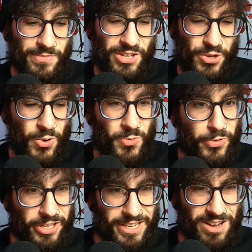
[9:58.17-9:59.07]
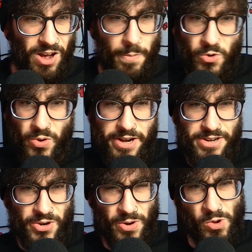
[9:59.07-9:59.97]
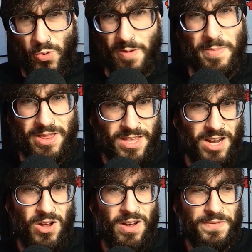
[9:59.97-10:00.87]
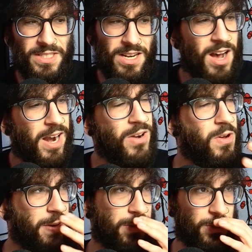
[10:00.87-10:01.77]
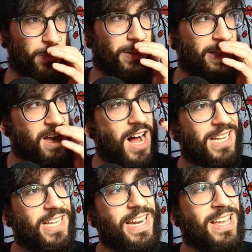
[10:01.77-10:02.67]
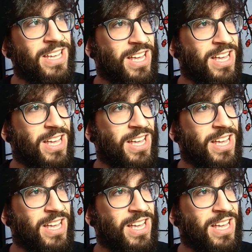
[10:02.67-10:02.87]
you don't really upgrade your equipment that often. I don't know about you, but like I like